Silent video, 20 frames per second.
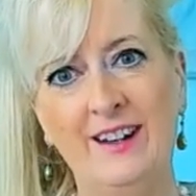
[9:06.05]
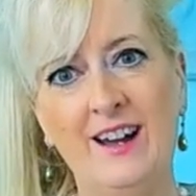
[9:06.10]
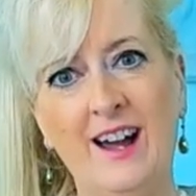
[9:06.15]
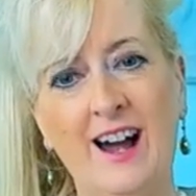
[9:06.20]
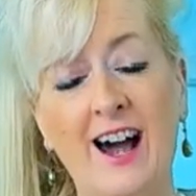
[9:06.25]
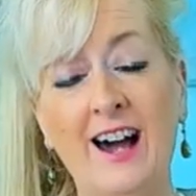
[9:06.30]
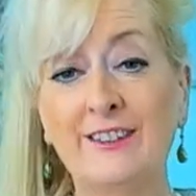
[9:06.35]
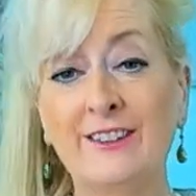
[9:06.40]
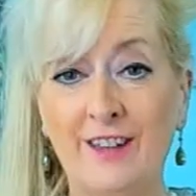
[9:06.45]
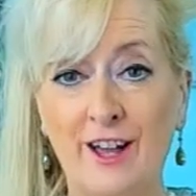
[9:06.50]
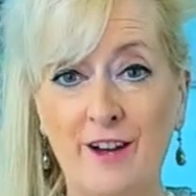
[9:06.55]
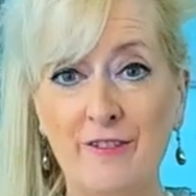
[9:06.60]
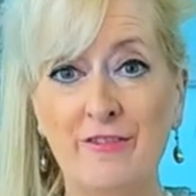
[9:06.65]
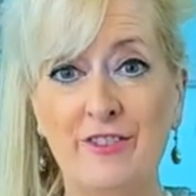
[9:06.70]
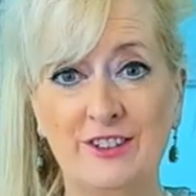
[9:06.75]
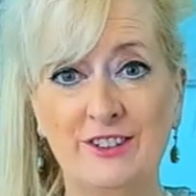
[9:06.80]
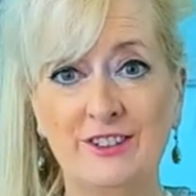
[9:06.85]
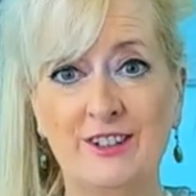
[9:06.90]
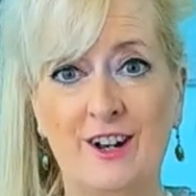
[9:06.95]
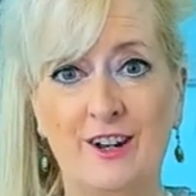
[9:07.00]
I love
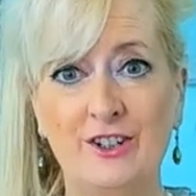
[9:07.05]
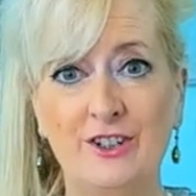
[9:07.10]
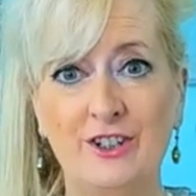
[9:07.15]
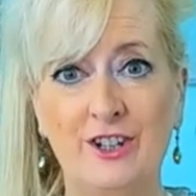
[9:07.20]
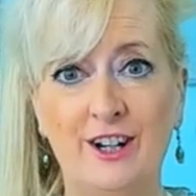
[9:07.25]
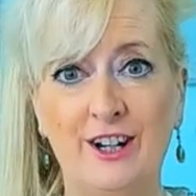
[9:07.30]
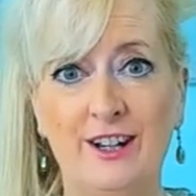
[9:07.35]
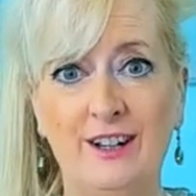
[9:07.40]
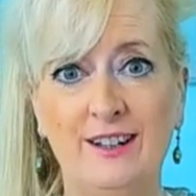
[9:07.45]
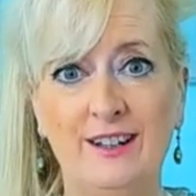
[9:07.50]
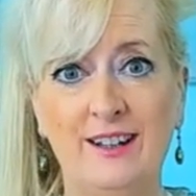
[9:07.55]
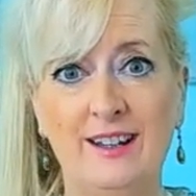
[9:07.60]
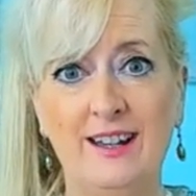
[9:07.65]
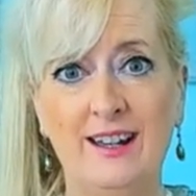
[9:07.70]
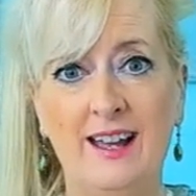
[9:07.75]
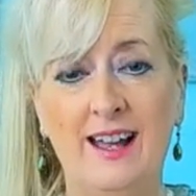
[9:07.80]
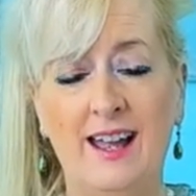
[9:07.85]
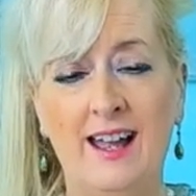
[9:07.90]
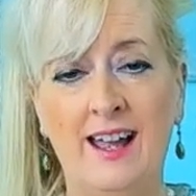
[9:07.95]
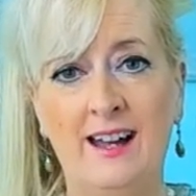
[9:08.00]
this country,
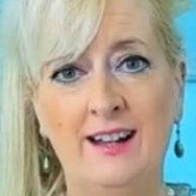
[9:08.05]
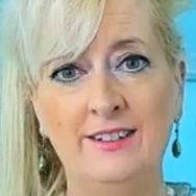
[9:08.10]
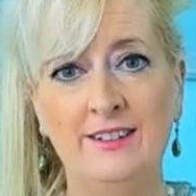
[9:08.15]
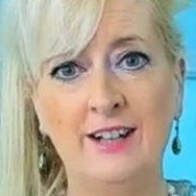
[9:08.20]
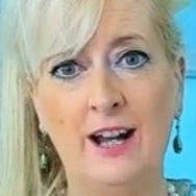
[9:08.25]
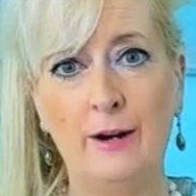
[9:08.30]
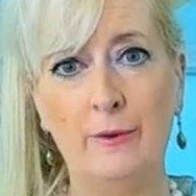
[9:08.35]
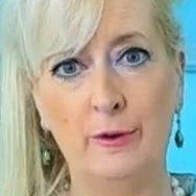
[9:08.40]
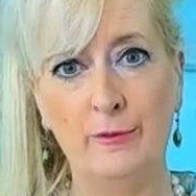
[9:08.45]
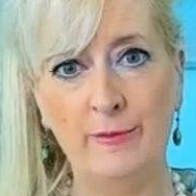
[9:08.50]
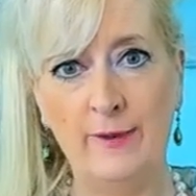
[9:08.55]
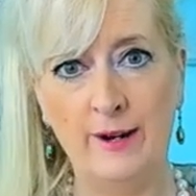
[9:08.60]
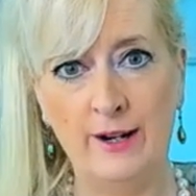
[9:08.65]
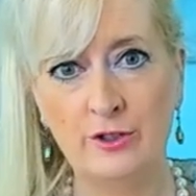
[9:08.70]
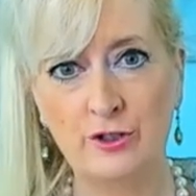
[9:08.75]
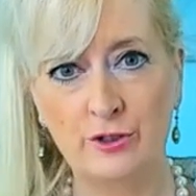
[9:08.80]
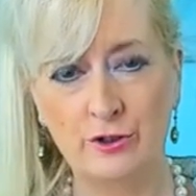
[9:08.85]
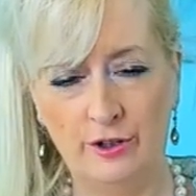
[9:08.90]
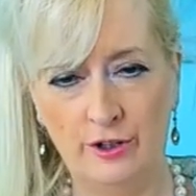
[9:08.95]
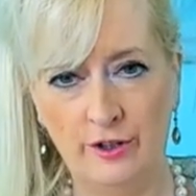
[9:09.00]
and I will make
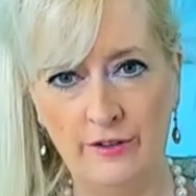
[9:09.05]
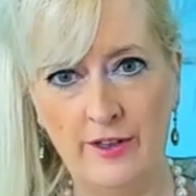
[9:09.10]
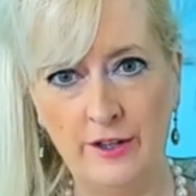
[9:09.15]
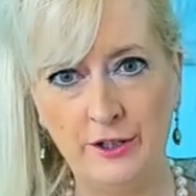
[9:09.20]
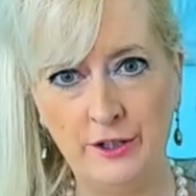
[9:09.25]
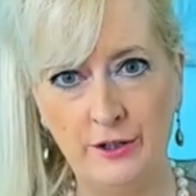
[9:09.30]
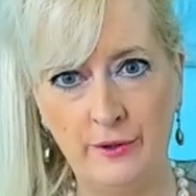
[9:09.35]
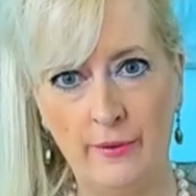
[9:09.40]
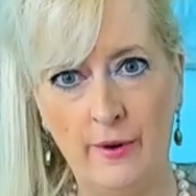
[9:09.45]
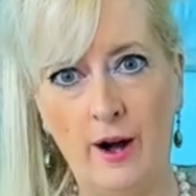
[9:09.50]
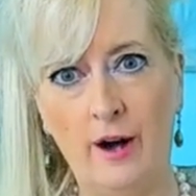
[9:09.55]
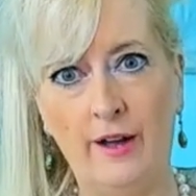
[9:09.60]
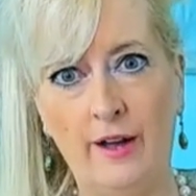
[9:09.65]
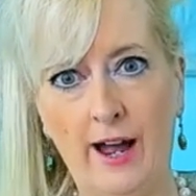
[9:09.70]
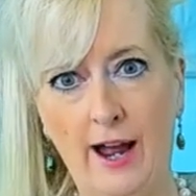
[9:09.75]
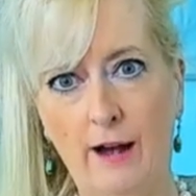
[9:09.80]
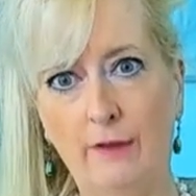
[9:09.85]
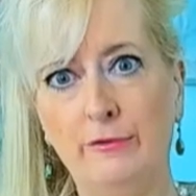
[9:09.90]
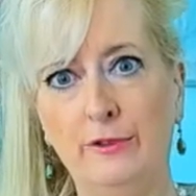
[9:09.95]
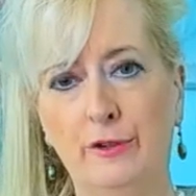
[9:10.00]
sure that you all
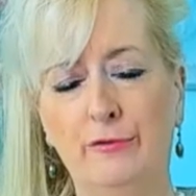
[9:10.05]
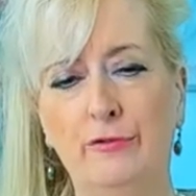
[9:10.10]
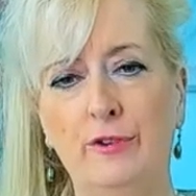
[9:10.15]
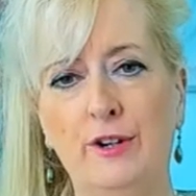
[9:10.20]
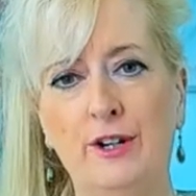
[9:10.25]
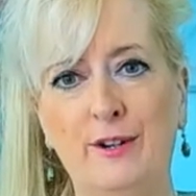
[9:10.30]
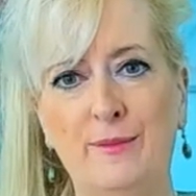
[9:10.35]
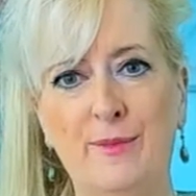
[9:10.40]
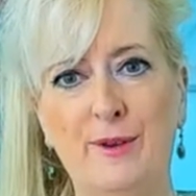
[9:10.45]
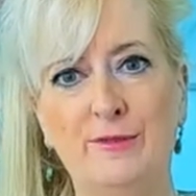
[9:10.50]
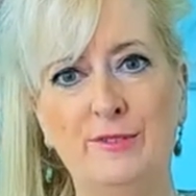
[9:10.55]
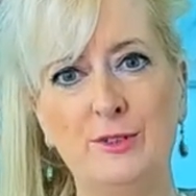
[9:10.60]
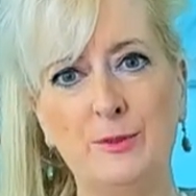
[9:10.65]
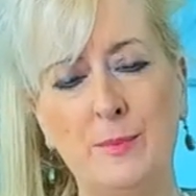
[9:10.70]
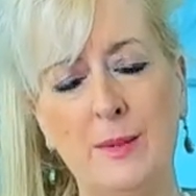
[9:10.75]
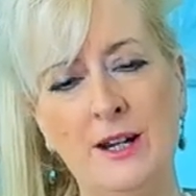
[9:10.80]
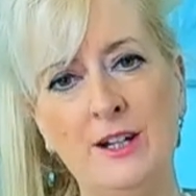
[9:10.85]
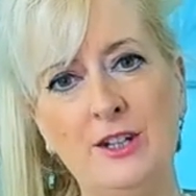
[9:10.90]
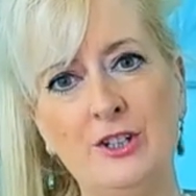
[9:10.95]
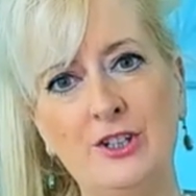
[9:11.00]
have your freedom of
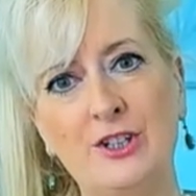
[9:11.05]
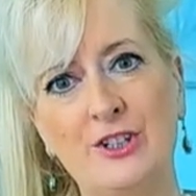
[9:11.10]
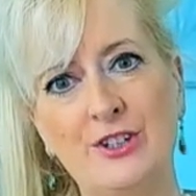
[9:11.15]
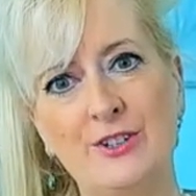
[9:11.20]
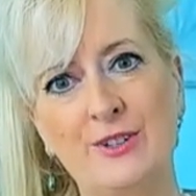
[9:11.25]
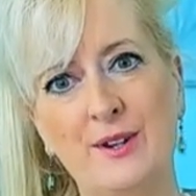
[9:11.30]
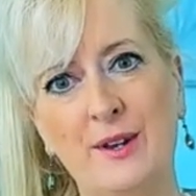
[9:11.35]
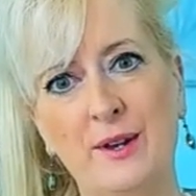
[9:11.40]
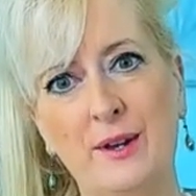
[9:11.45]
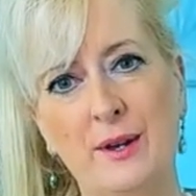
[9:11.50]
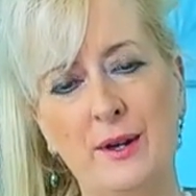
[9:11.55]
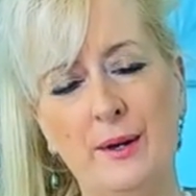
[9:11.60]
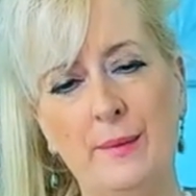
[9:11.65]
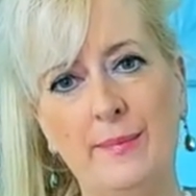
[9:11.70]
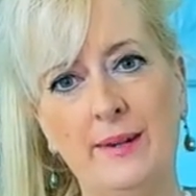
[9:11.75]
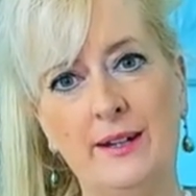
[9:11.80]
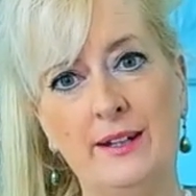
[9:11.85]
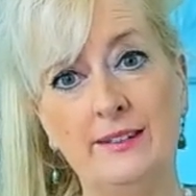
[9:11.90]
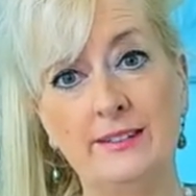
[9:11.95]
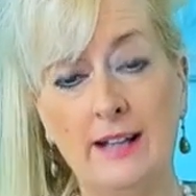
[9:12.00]
speech,
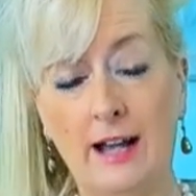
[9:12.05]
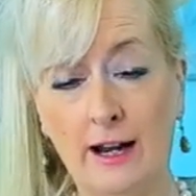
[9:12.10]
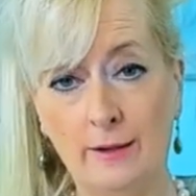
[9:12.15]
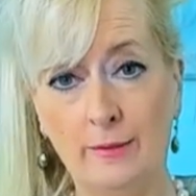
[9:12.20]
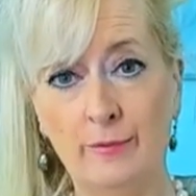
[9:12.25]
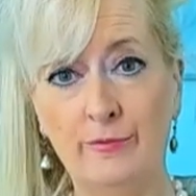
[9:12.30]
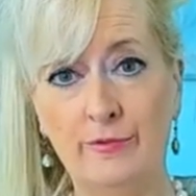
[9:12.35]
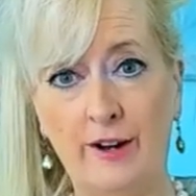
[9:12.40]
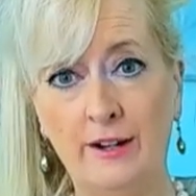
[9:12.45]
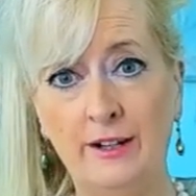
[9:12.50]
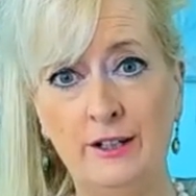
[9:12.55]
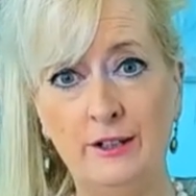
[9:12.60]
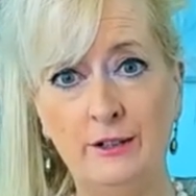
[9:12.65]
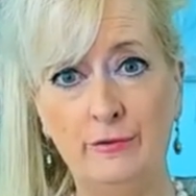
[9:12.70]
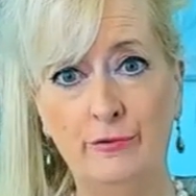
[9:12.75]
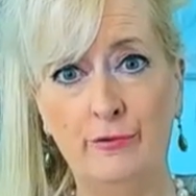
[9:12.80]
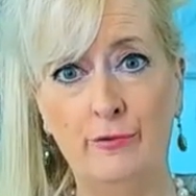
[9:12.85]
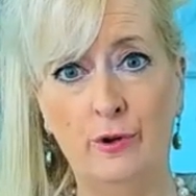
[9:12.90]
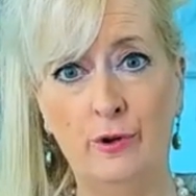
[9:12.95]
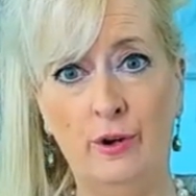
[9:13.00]
because I am fighting
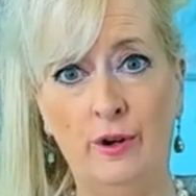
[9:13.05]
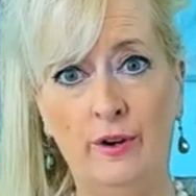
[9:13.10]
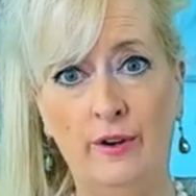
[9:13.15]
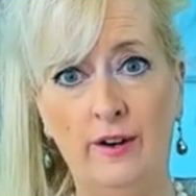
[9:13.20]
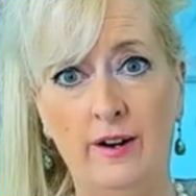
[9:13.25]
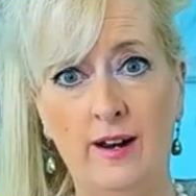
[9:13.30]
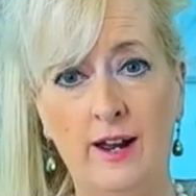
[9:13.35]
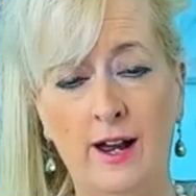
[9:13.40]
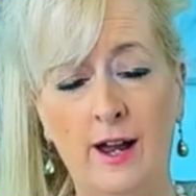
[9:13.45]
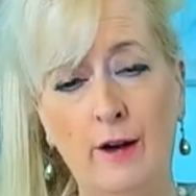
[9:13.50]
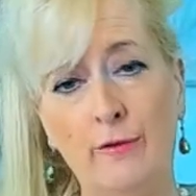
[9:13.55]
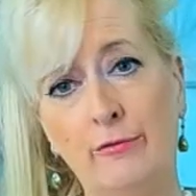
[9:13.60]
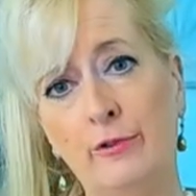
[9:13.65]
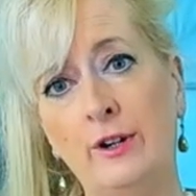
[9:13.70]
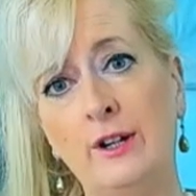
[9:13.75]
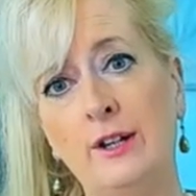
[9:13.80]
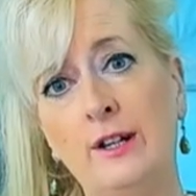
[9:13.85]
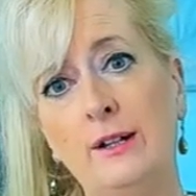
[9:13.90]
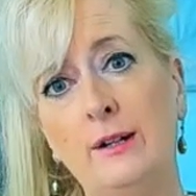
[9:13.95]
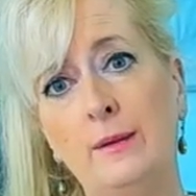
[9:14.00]
for
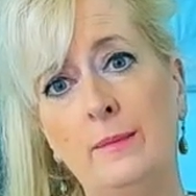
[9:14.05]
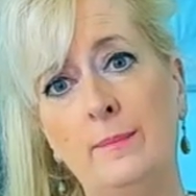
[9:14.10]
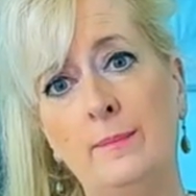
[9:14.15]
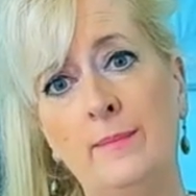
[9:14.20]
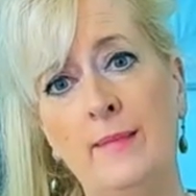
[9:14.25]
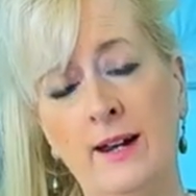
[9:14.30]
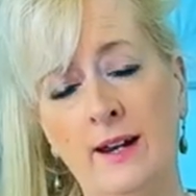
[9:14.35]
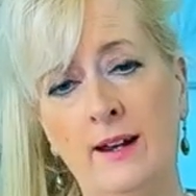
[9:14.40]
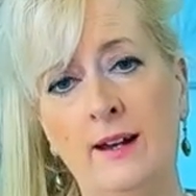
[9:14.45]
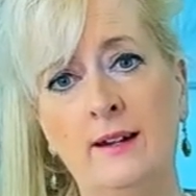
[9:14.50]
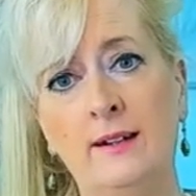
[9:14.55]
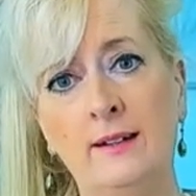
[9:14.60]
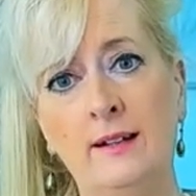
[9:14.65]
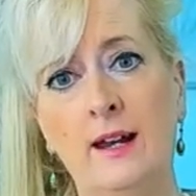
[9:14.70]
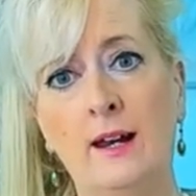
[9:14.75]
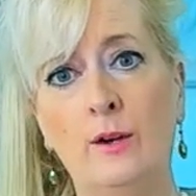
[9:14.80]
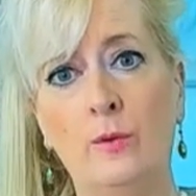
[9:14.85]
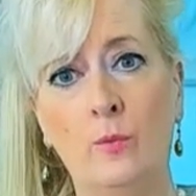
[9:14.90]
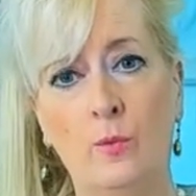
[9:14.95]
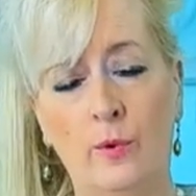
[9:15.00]
every man
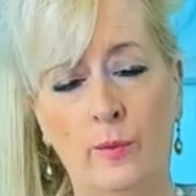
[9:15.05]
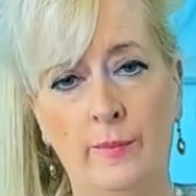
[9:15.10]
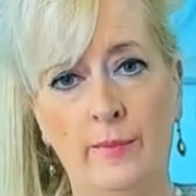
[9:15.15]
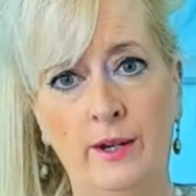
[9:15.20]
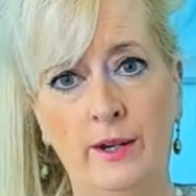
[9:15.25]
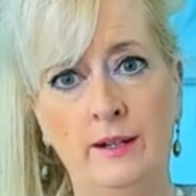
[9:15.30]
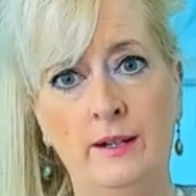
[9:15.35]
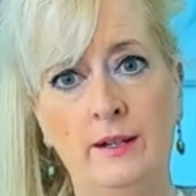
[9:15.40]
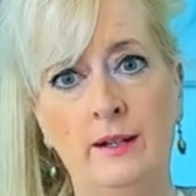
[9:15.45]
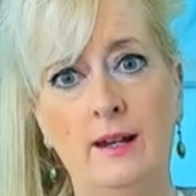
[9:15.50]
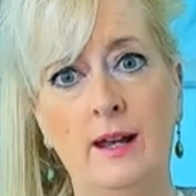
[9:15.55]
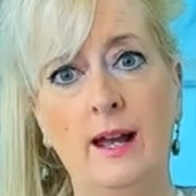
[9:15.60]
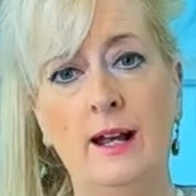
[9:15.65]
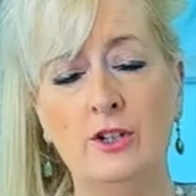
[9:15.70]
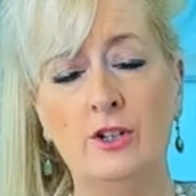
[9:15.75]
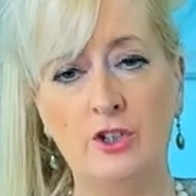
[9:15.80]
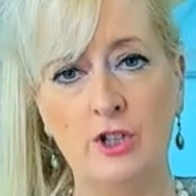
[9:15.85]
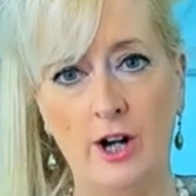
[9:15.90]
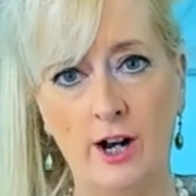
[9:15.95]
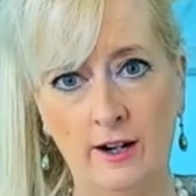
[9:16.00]
and woman and
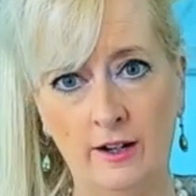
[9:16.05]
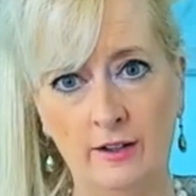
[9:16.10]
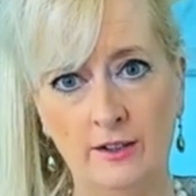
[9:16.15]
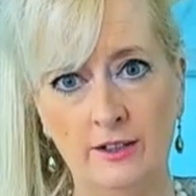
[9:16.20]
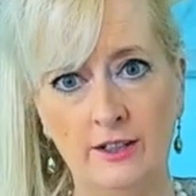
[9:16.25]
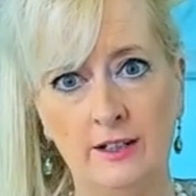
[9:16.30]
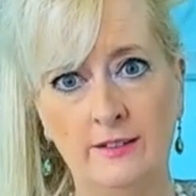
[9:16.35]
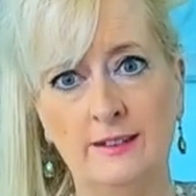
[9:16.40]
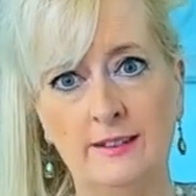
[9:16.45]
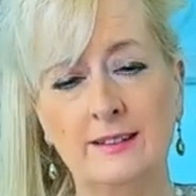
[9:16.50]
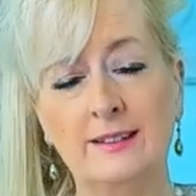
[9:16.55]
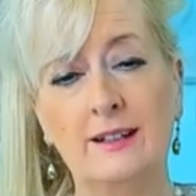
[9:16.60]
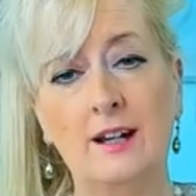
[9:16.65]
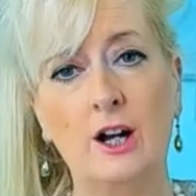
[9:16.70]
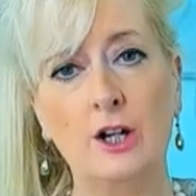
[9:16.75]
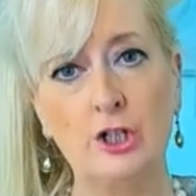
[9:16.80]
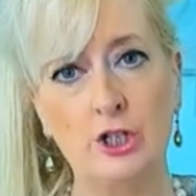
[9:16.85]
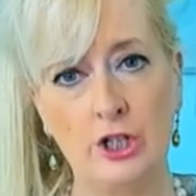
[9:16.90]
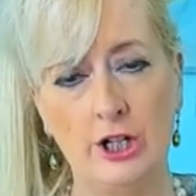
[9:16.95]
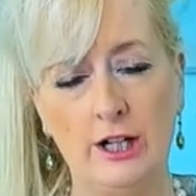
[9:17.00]
child in this
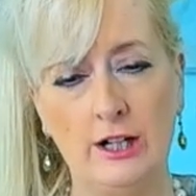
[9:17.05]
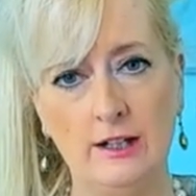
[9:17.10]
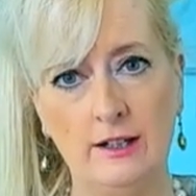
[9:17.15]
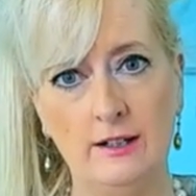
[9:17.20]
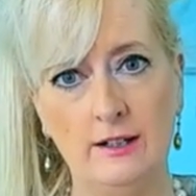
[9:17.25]
country.